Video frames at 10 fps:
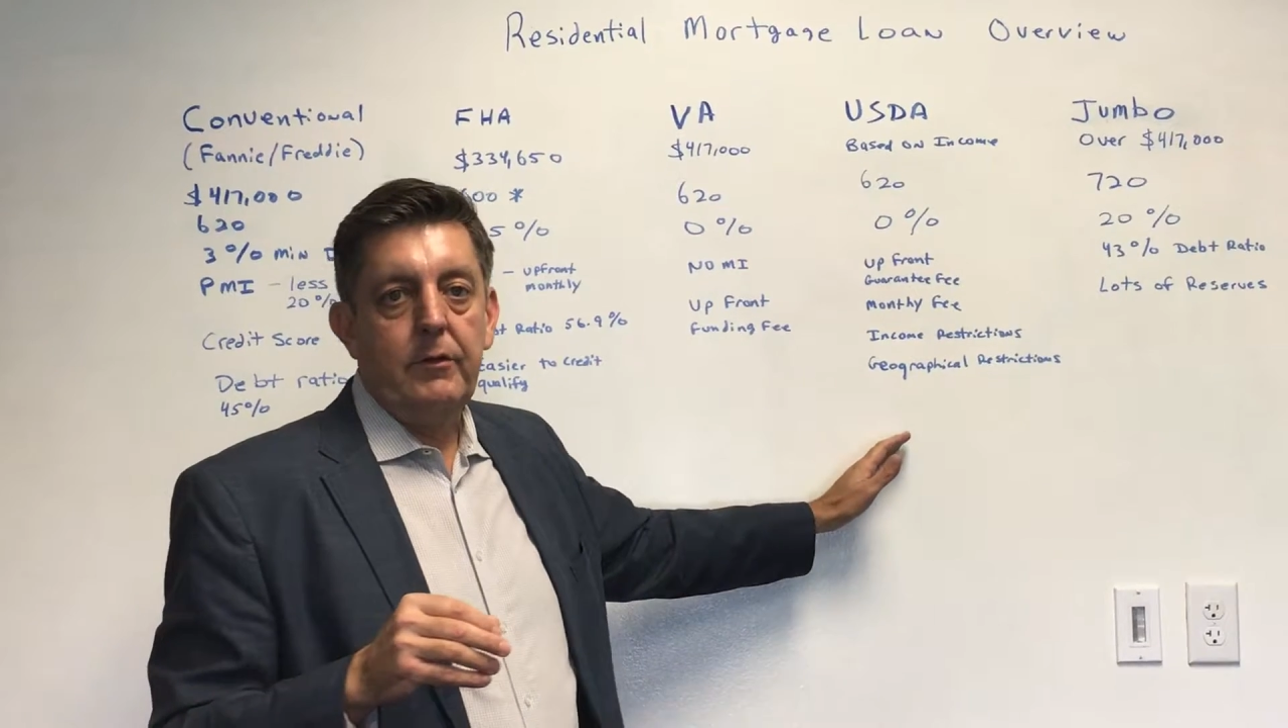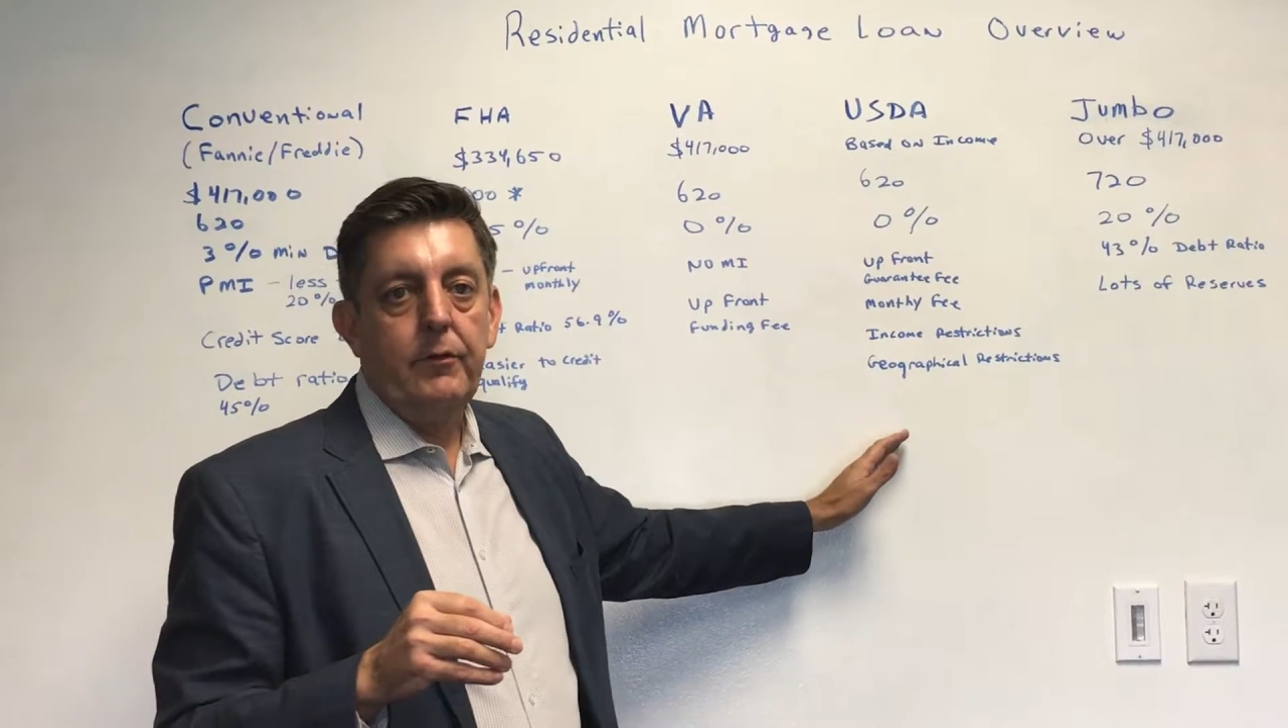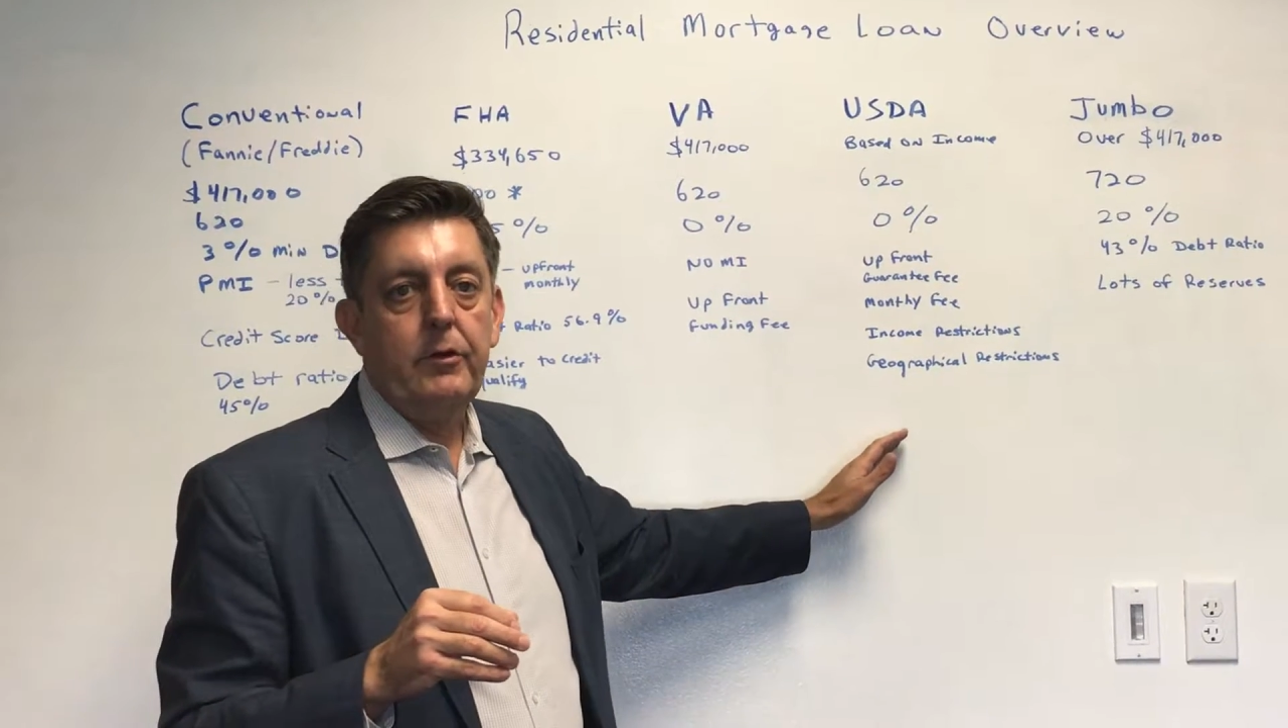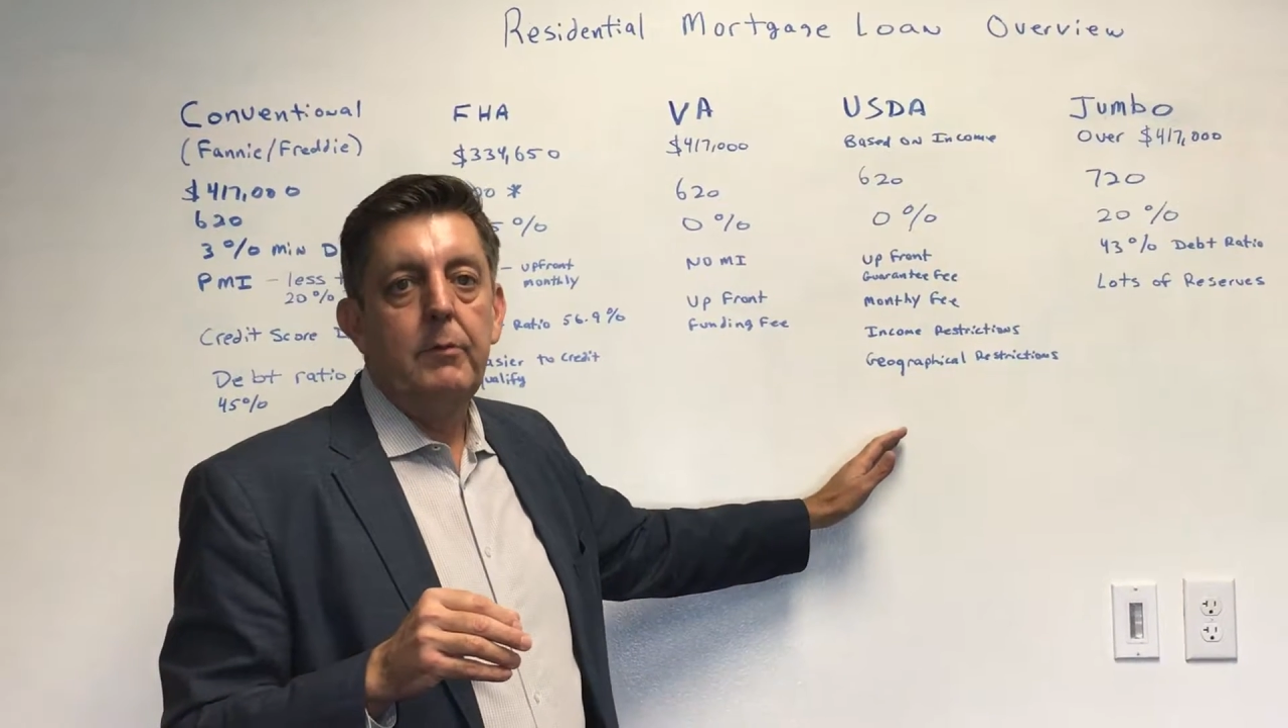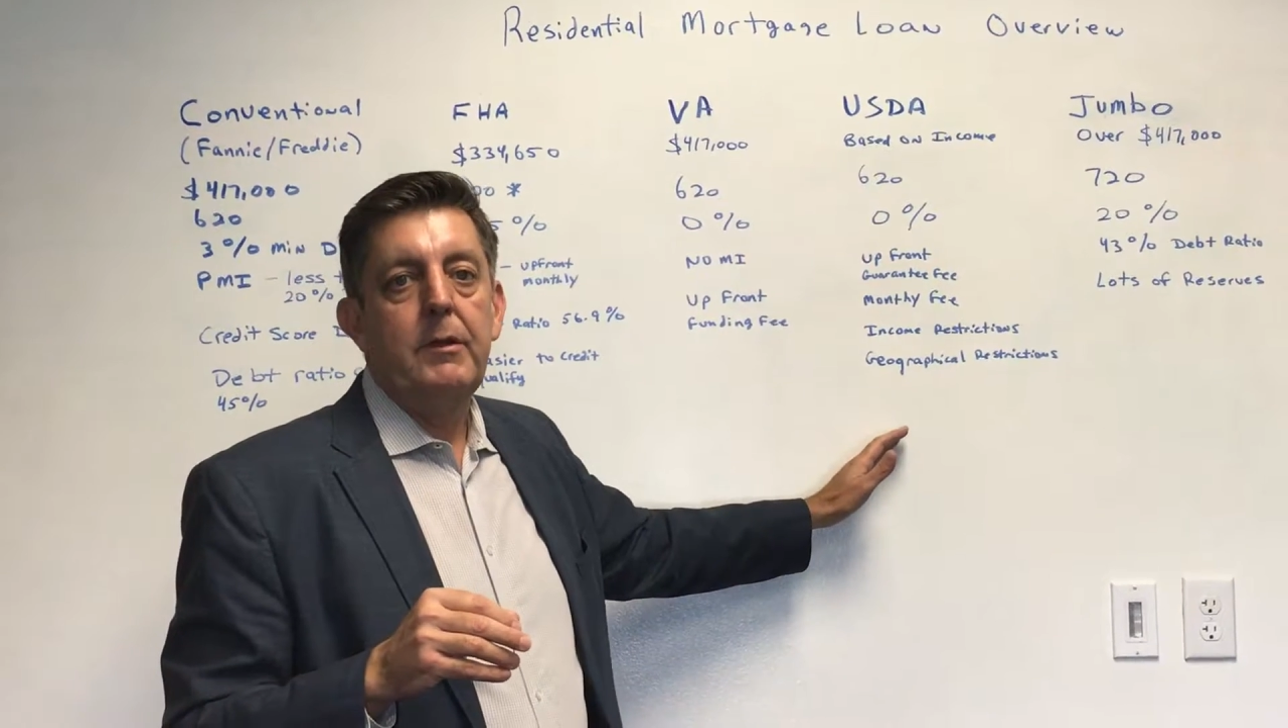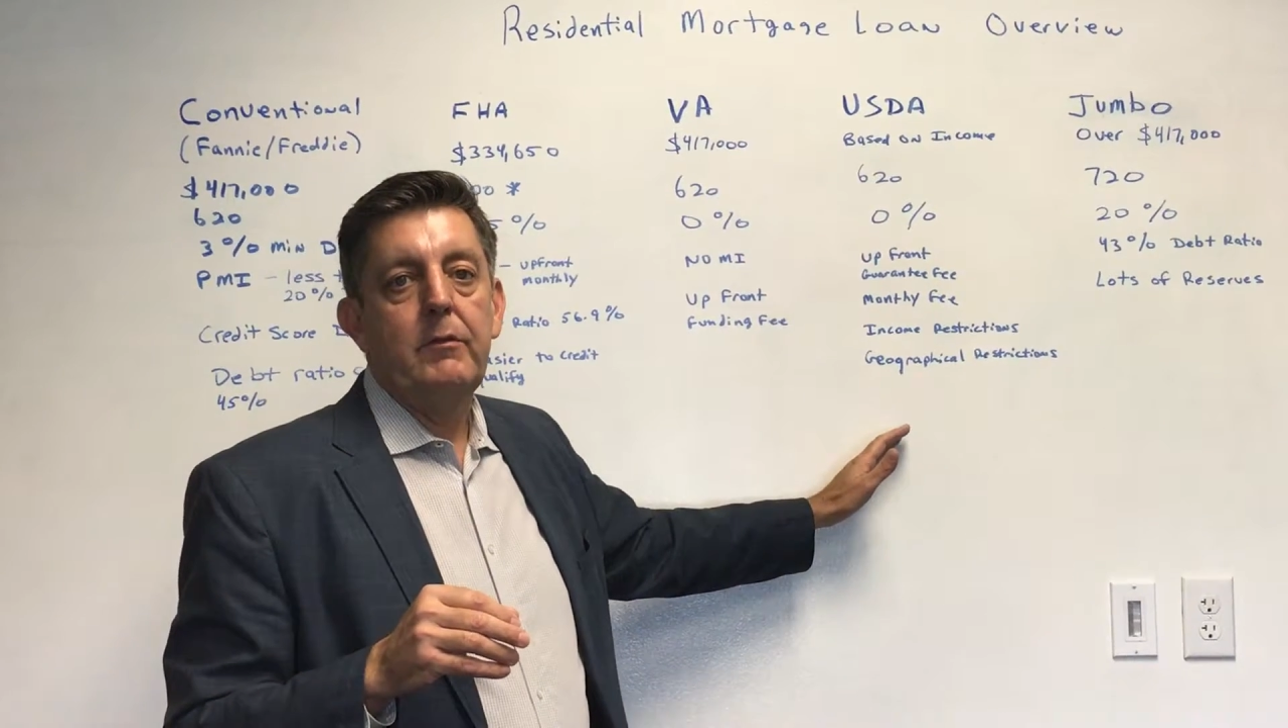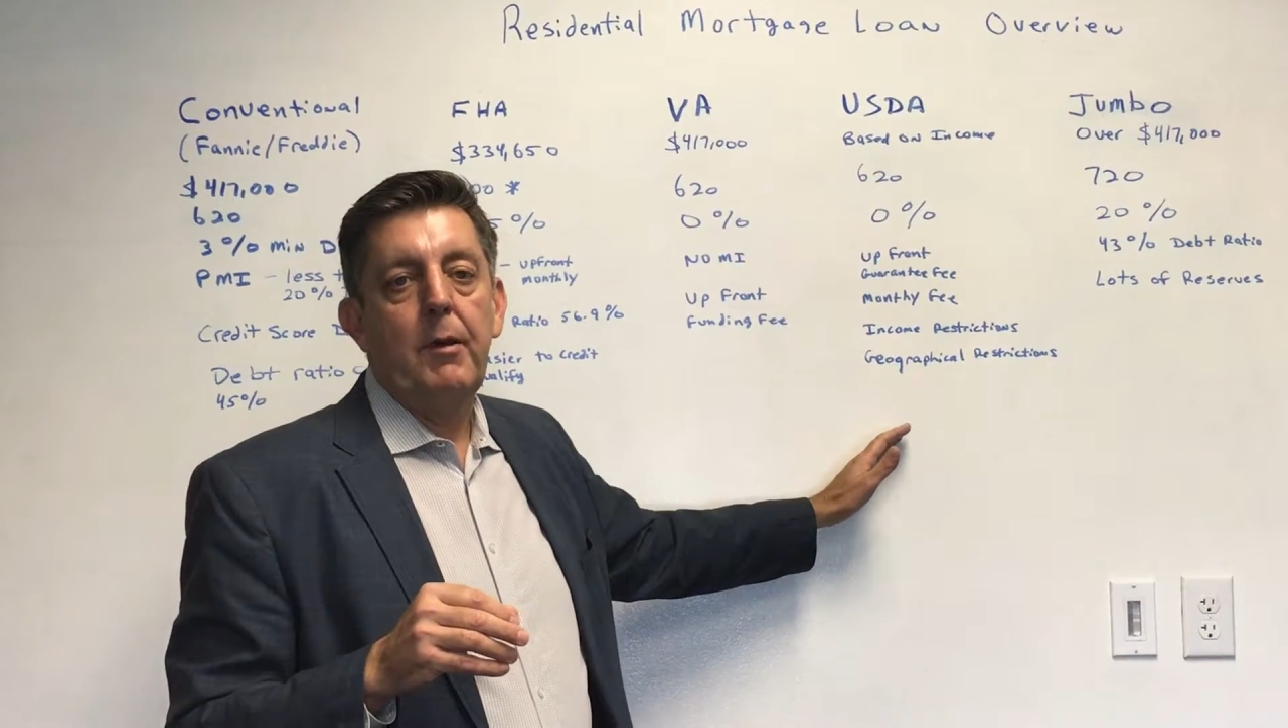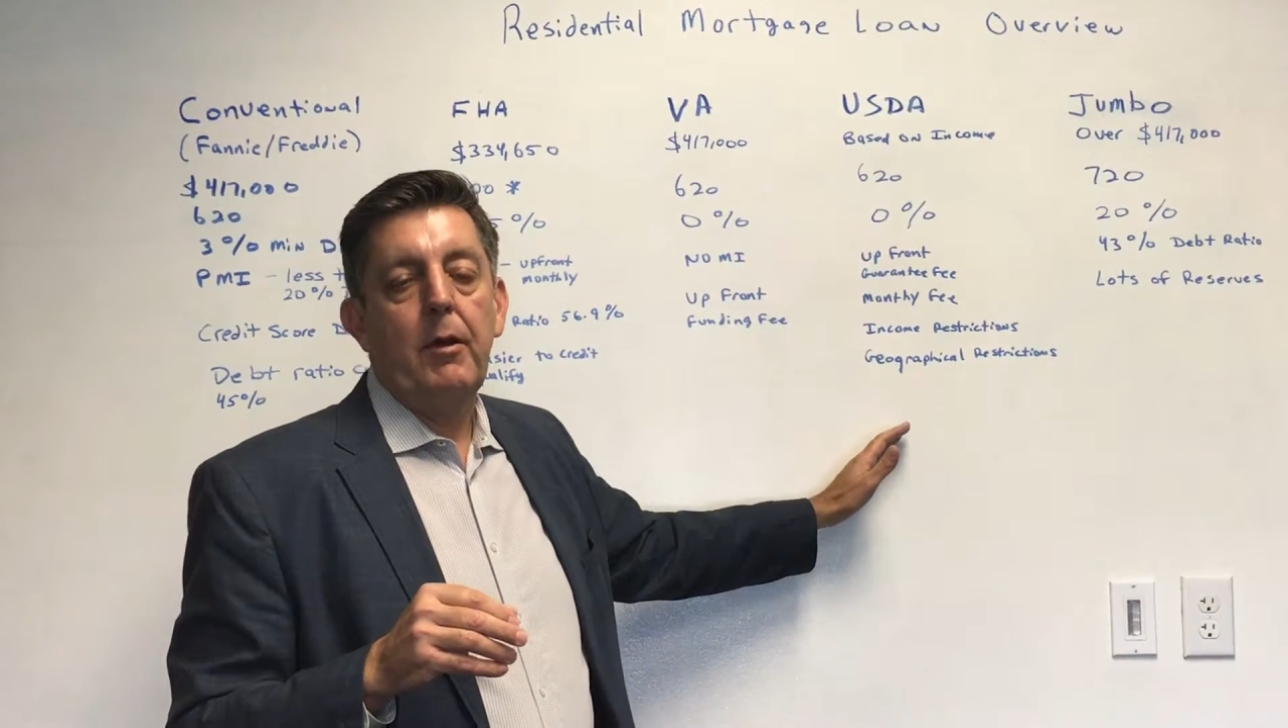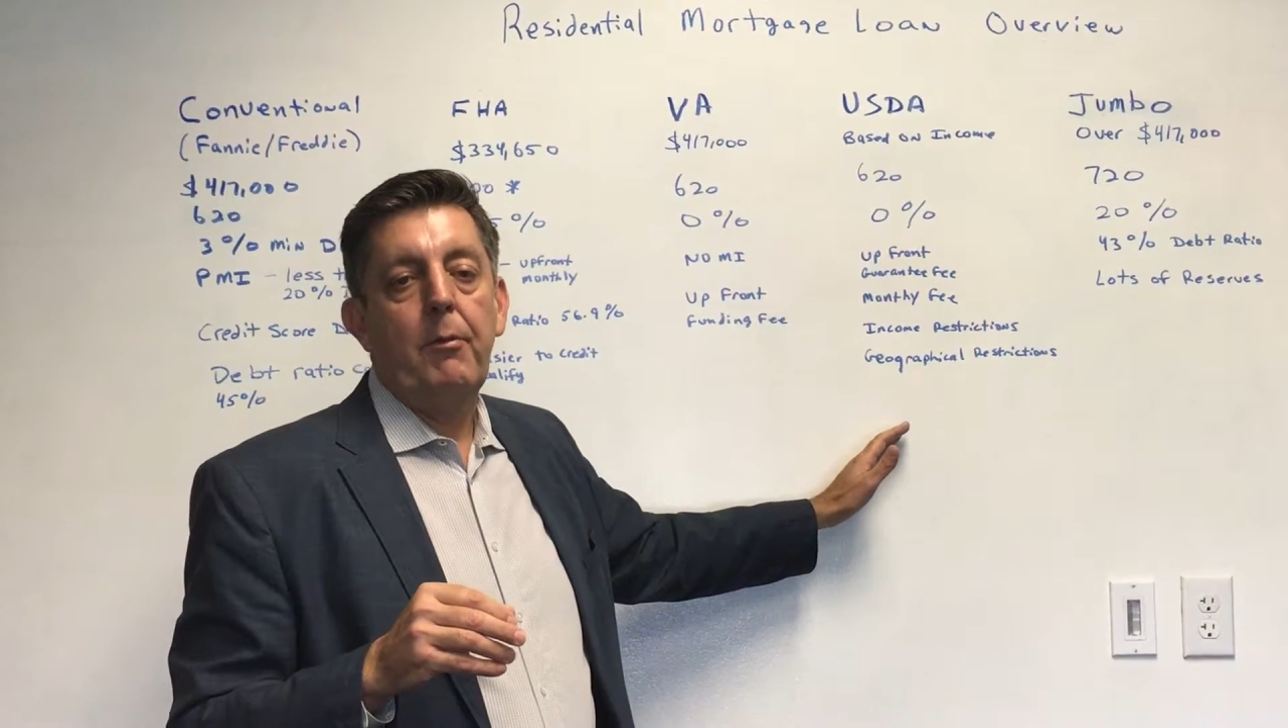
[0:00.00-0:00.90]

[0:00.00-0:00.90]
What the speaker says: So there could be some